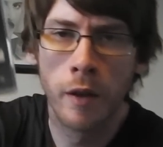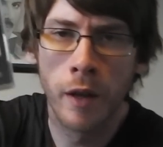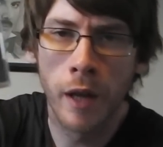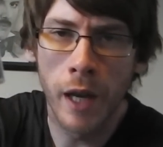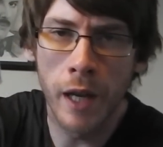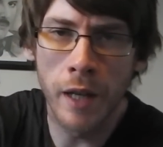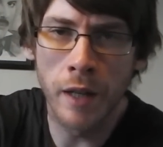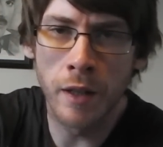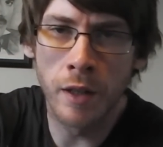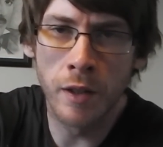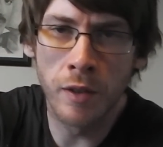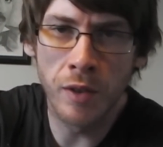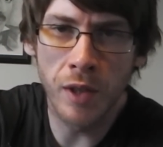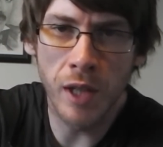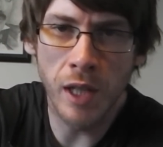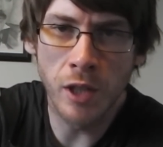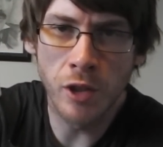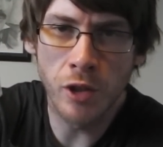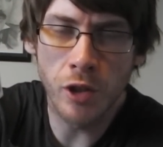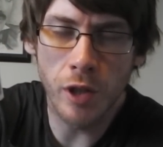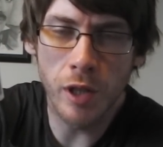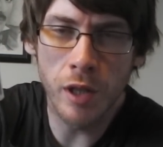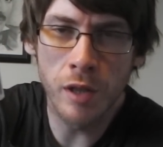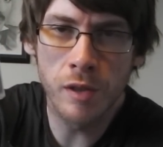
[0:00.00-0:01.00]
Hidden and
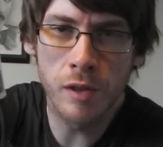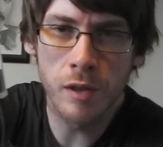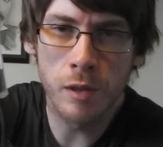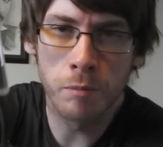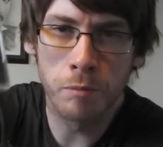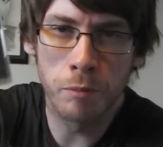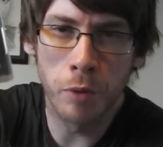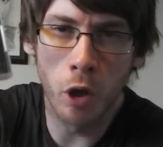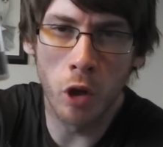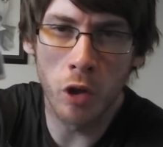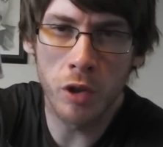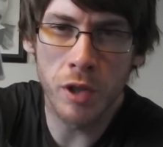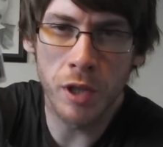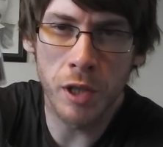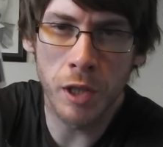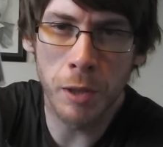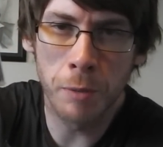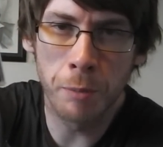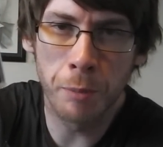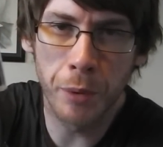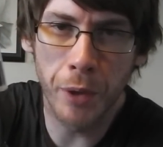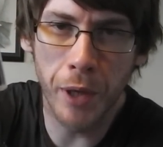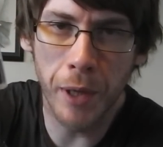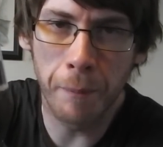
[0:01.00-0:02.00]
Dangerous, Boxing
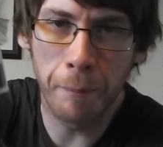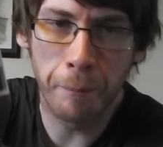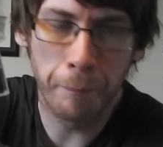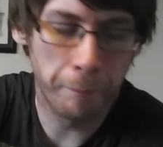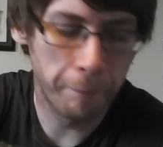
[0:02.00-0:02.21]
complete.